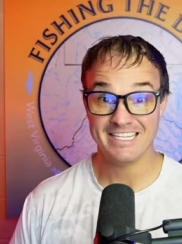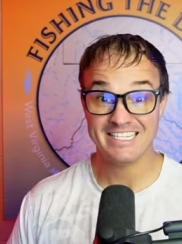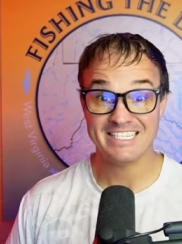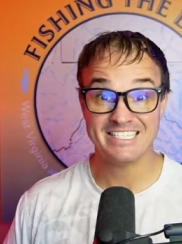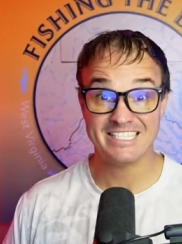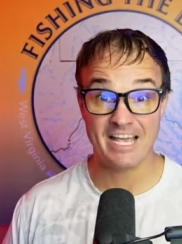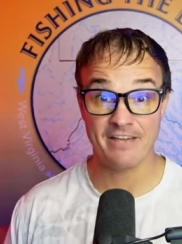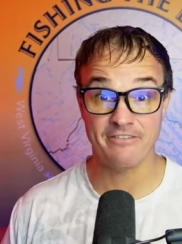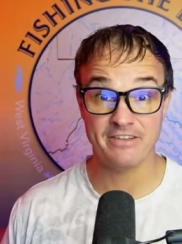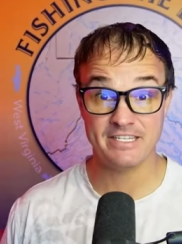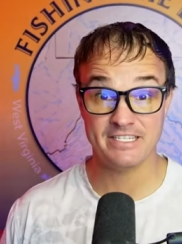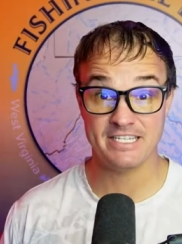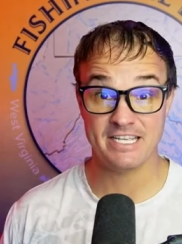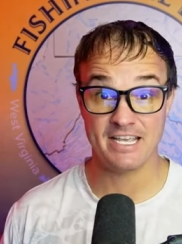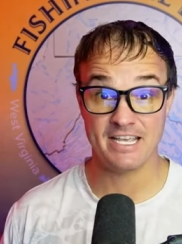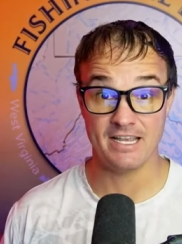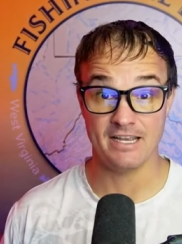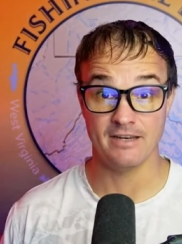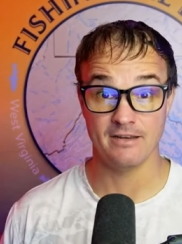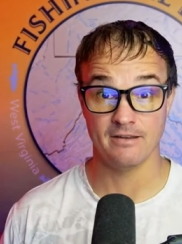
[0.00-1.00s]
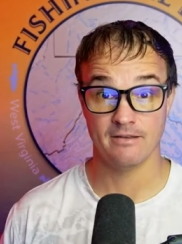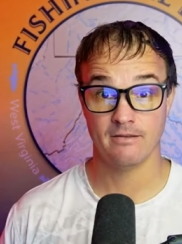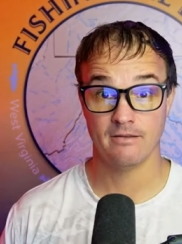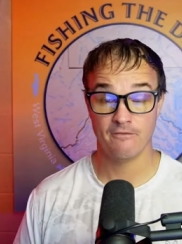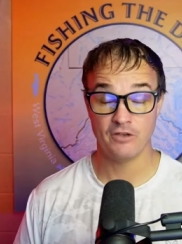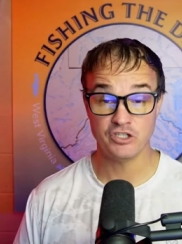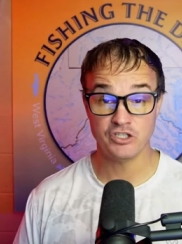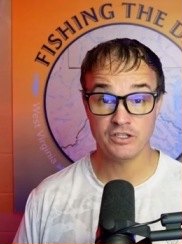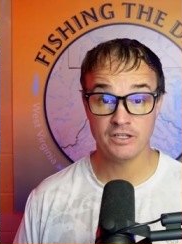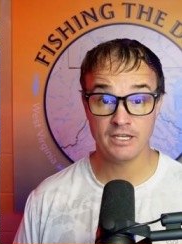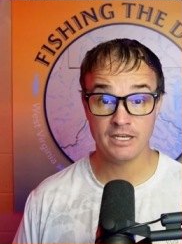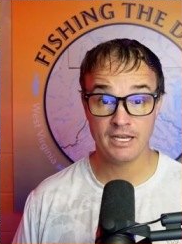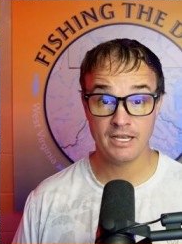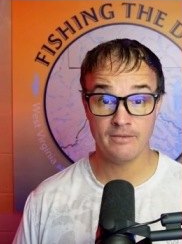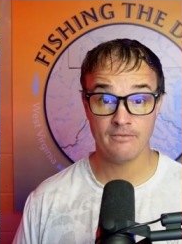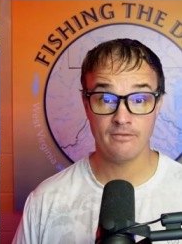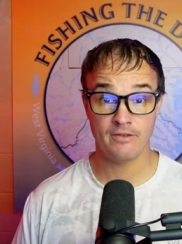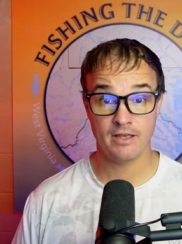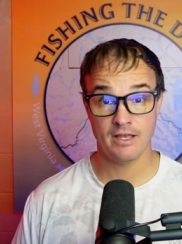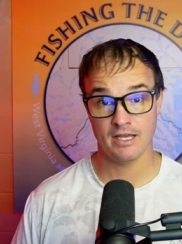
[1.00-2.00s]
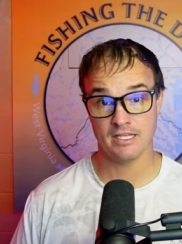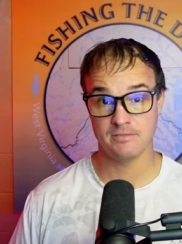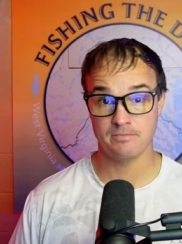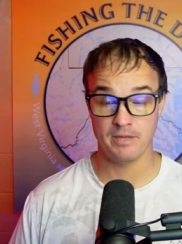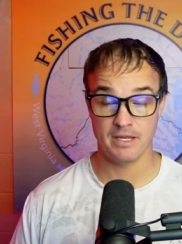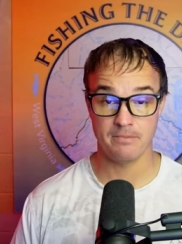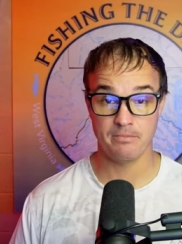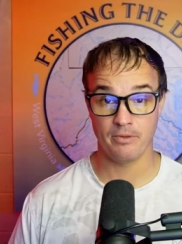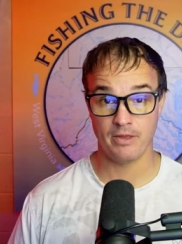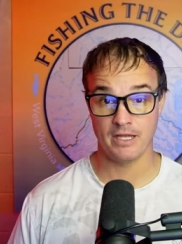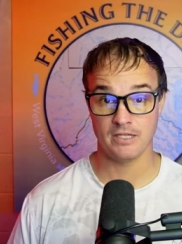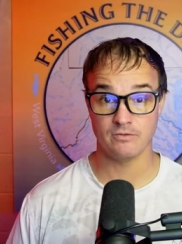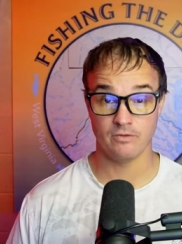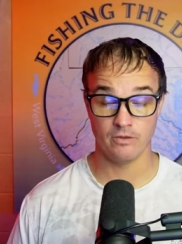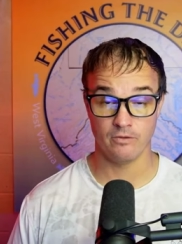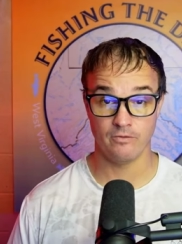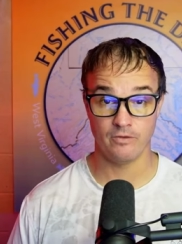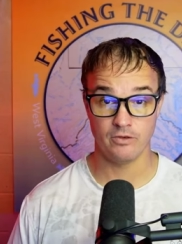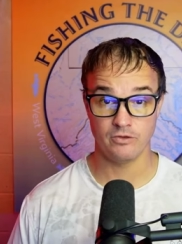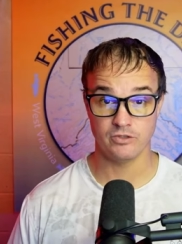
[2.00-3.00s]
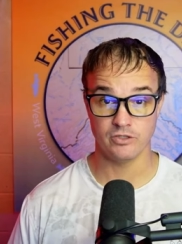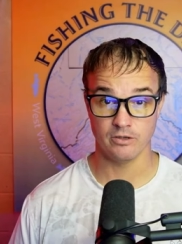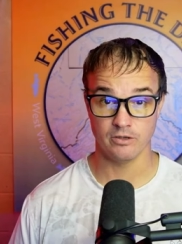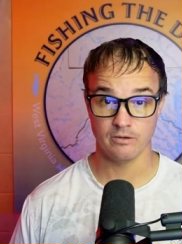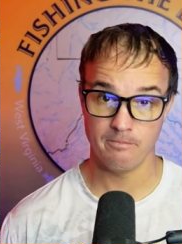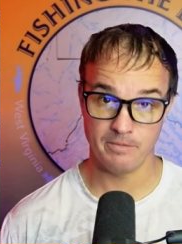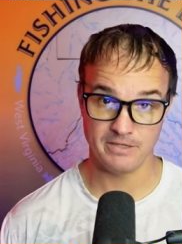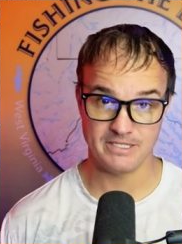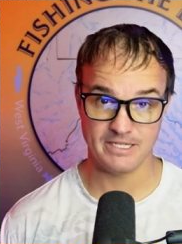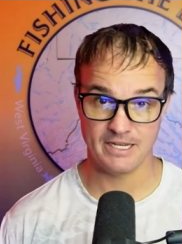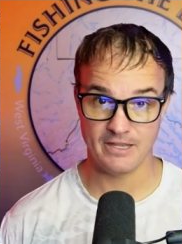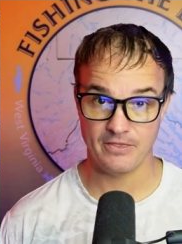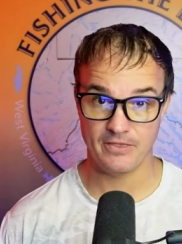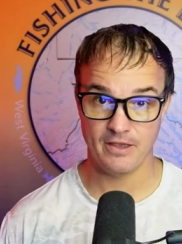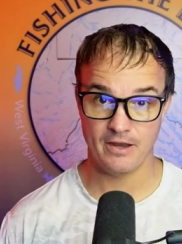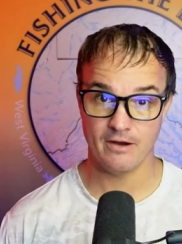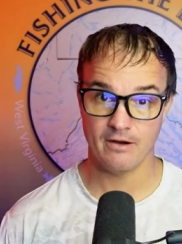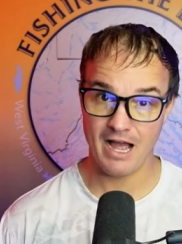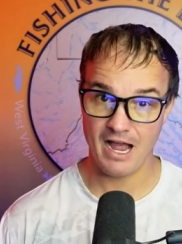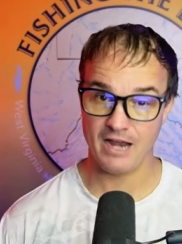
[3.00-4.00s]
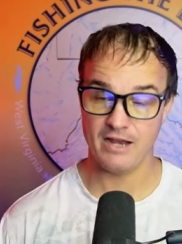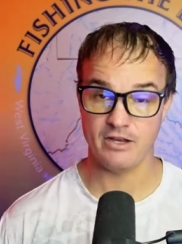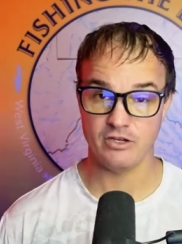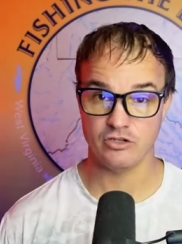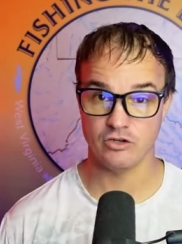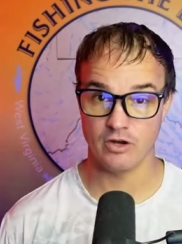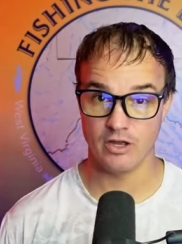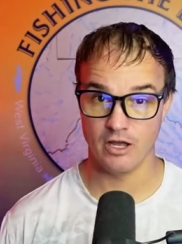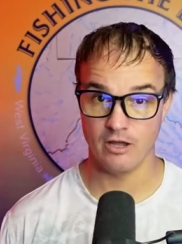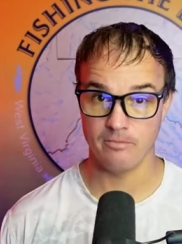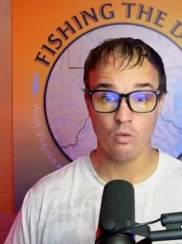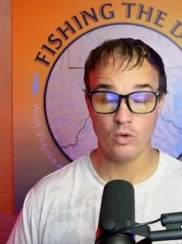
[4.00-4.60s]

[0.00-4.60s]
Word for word: seventeen. Fishing the D M V has big plans for the future, but to get there, I need your help.